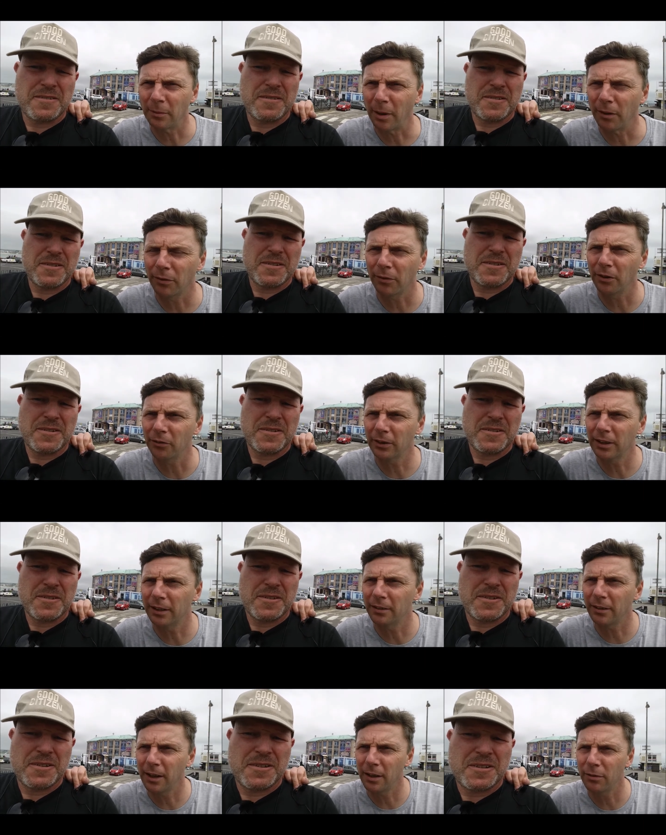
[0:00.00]
Speaker 1: had about 300
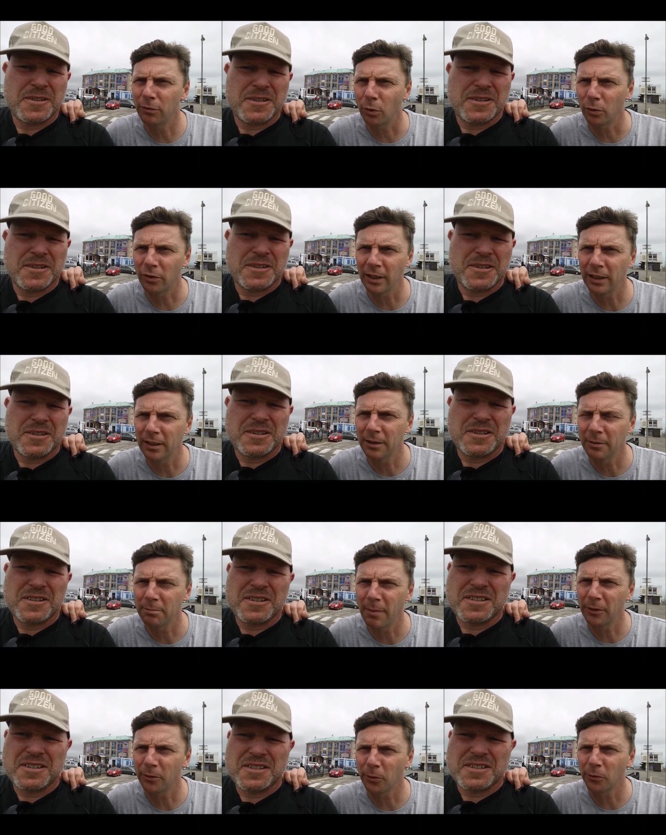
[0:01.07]
kids there, 40
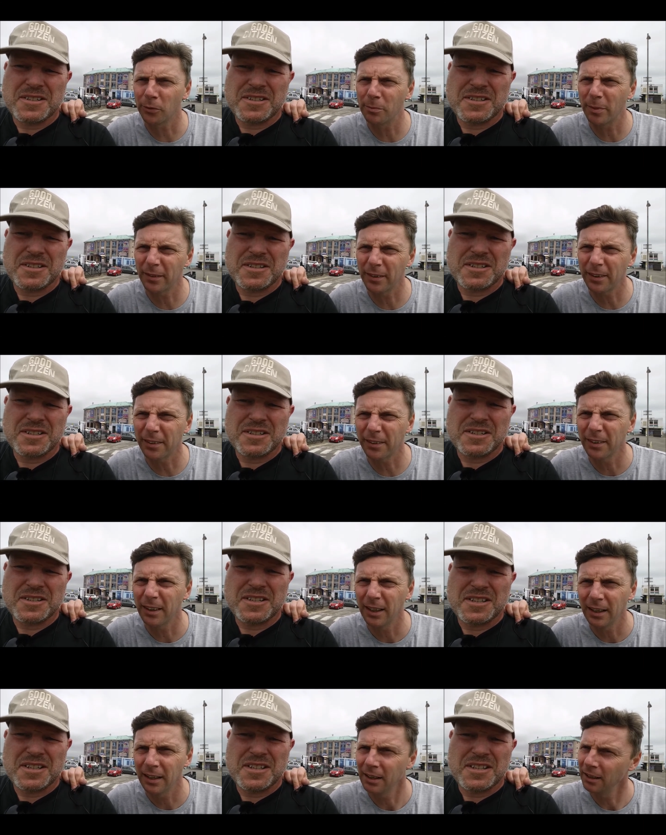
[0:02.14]
mentors from business,
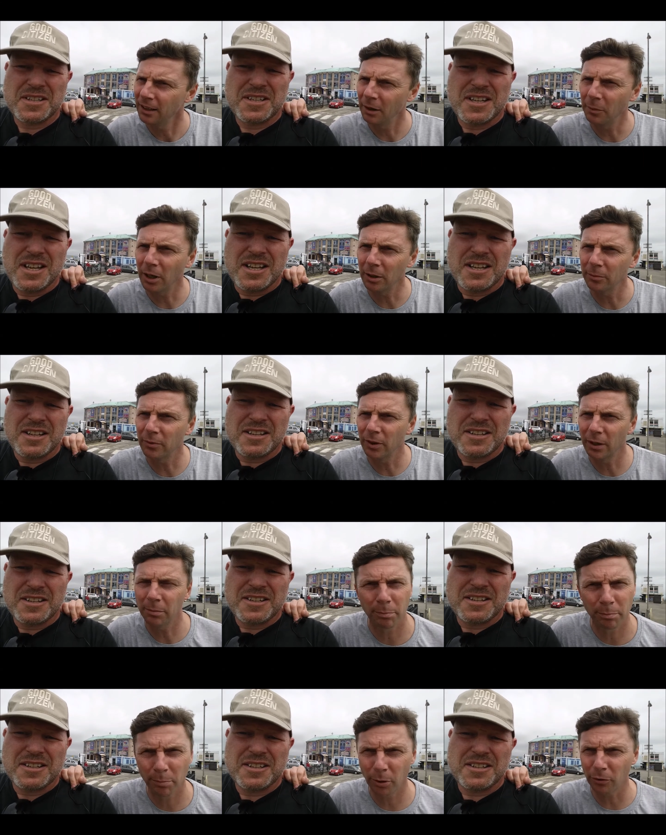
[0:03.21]
and we hope to
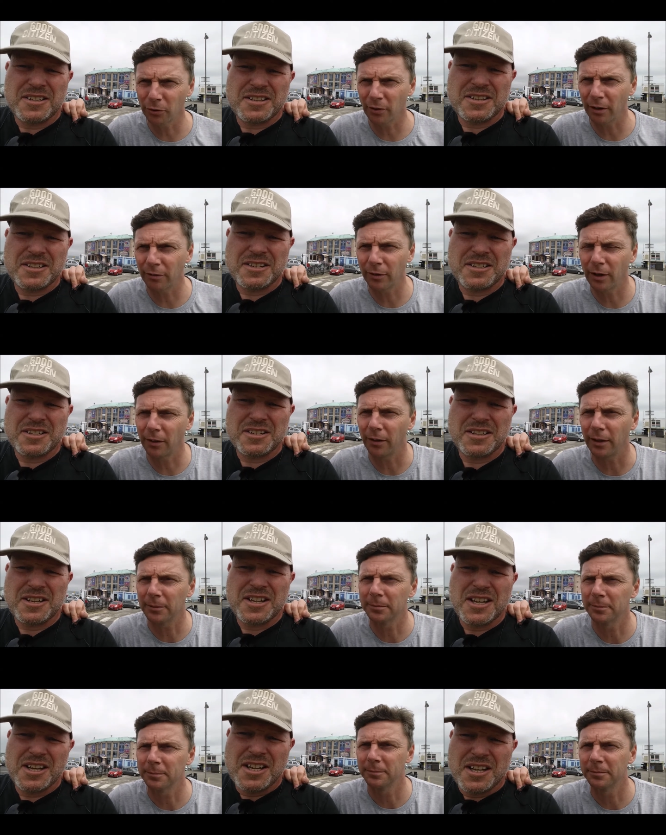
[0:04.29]
push that further.
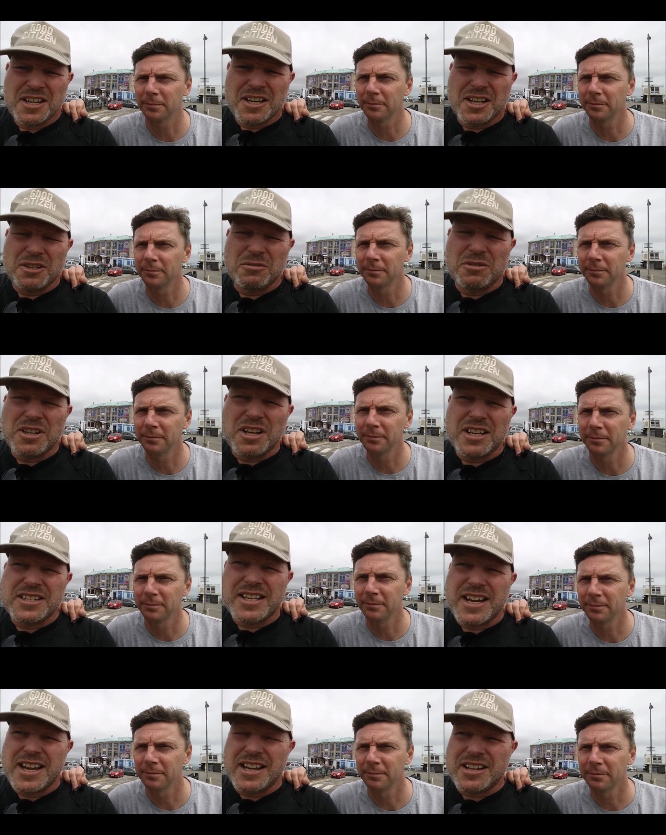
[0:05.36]
And all the
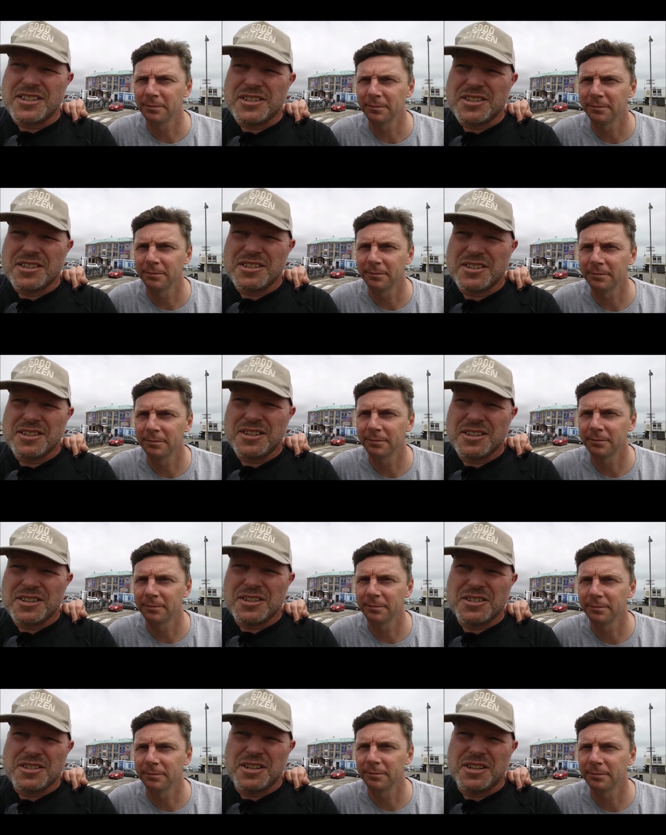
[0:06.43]
Speaker 2: ideas
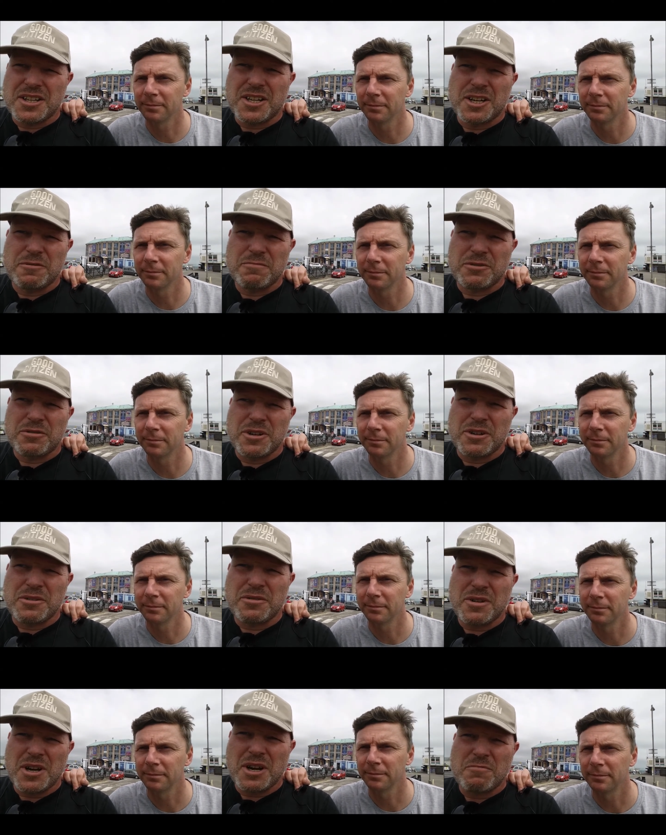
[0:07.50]
are starting to come
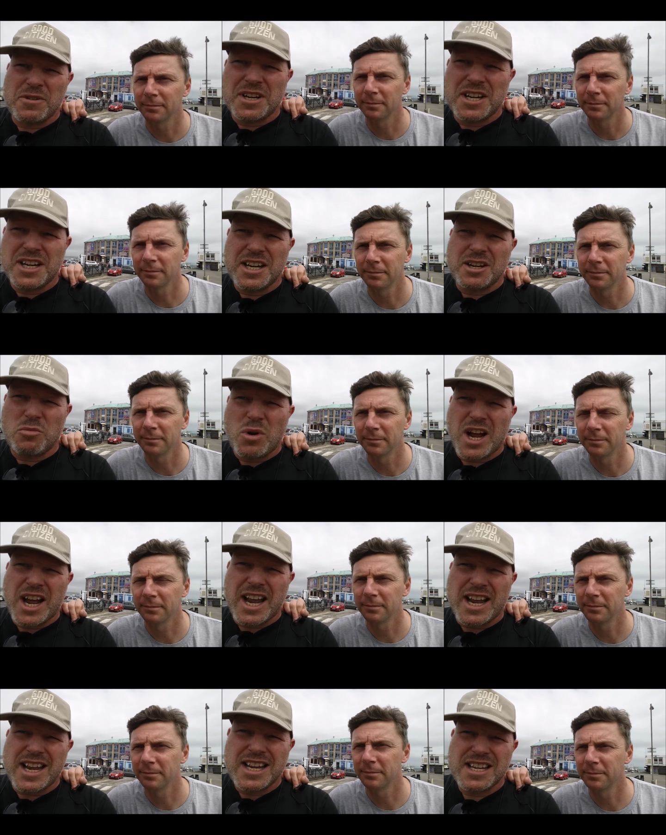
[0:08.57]
through, and we need a
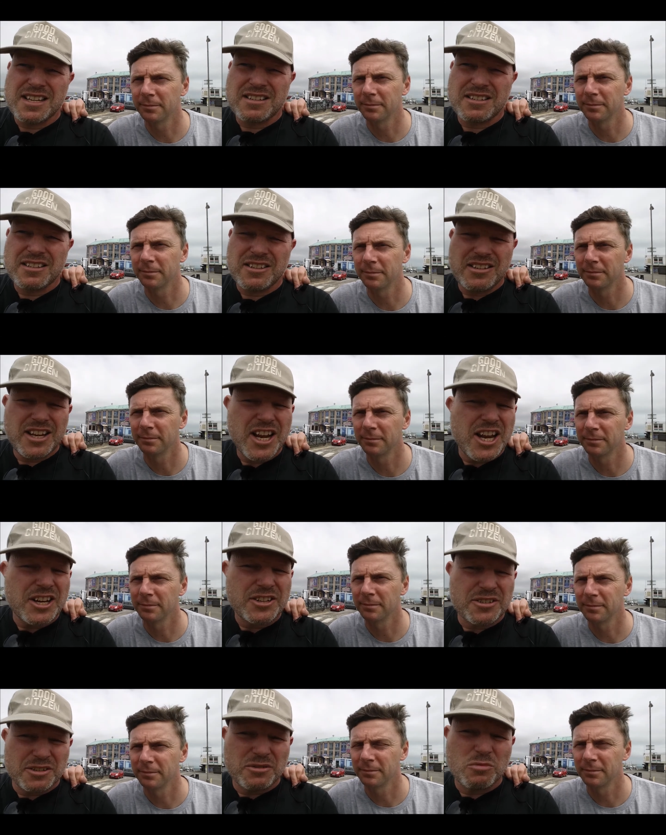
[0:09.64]
way,
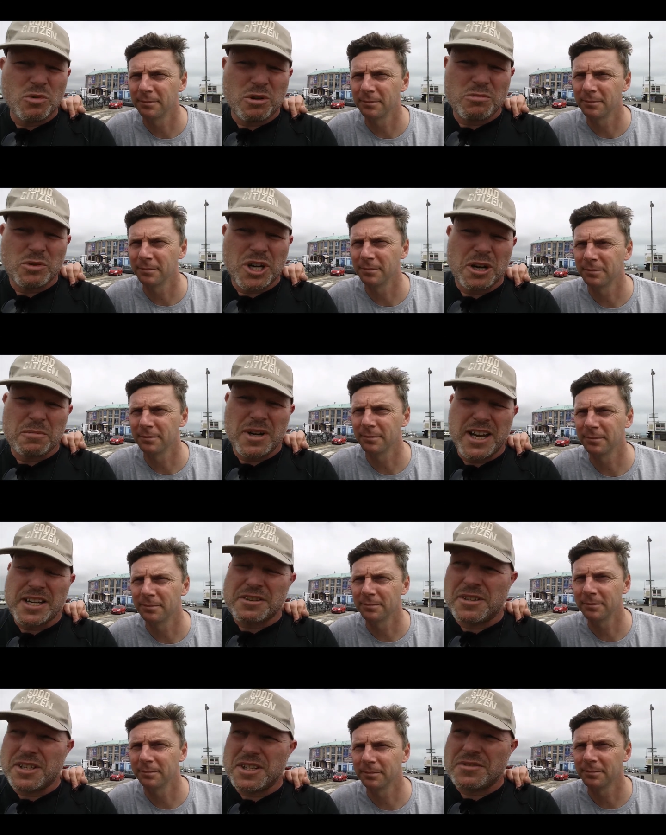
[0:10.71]
hint to what will come
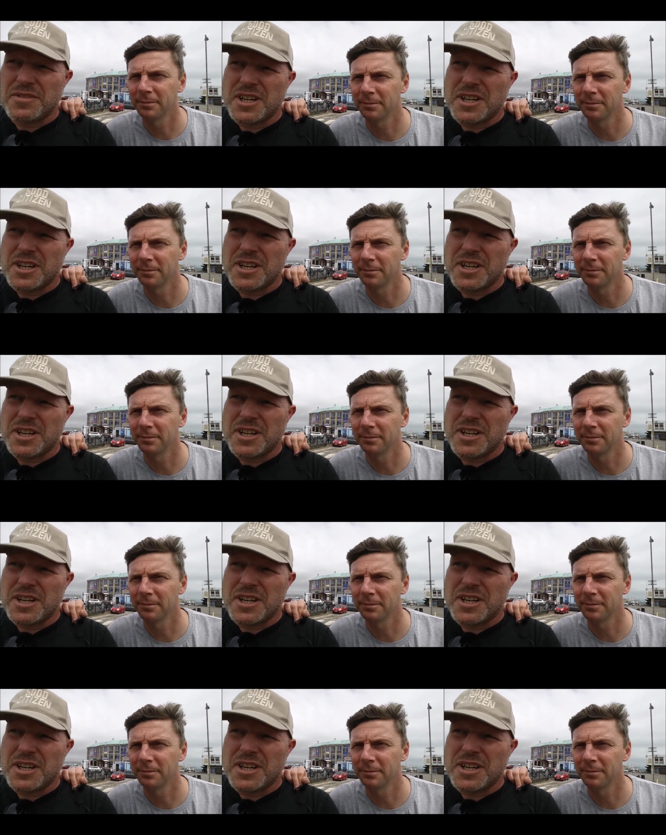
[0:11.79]
later in this